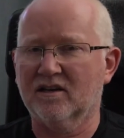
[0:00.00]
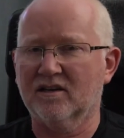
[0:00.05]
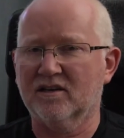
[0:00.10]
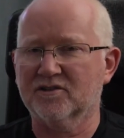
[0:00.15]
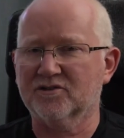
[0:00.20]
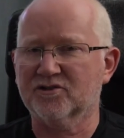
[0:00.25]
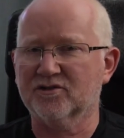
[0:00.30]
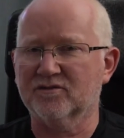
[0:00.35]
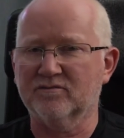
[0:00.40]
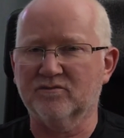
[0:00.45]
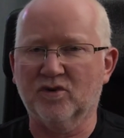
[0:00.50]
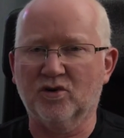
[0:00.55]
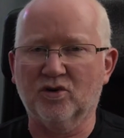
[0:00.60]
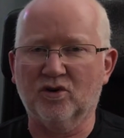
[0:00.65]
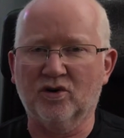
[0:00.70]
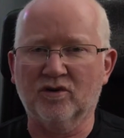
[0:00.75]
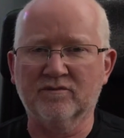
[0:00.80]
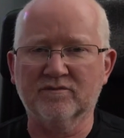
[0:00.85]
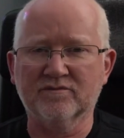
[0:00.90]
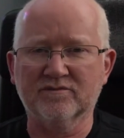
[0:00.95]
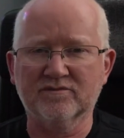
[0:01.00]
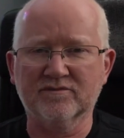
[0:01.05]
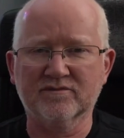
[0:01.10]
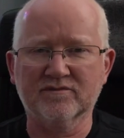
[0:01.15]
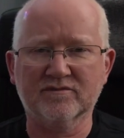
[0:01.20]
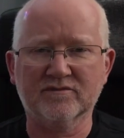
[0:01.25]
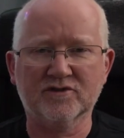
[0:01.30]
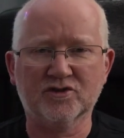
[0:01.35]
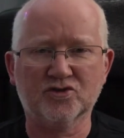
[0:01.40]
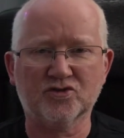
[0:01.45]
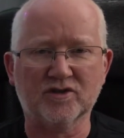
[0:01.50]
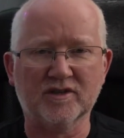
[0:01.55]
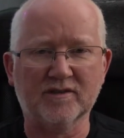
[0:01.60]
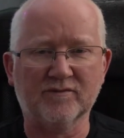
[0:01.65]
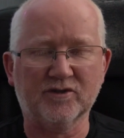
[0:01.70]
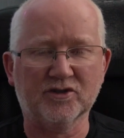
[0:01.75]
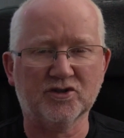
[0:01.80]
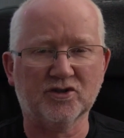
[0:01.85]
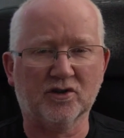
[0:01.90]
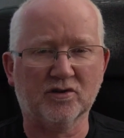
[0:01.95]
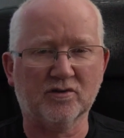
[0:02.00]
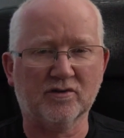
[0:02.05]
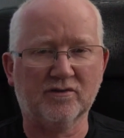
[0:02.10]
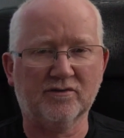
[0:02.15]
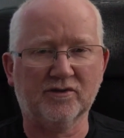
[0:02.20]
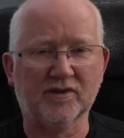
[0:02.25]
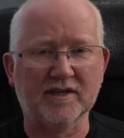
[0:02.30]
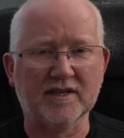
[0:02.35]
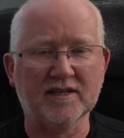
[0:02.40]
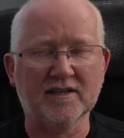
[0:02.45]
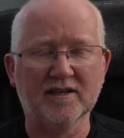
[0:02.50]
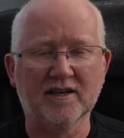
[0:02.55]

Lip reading: some more street photography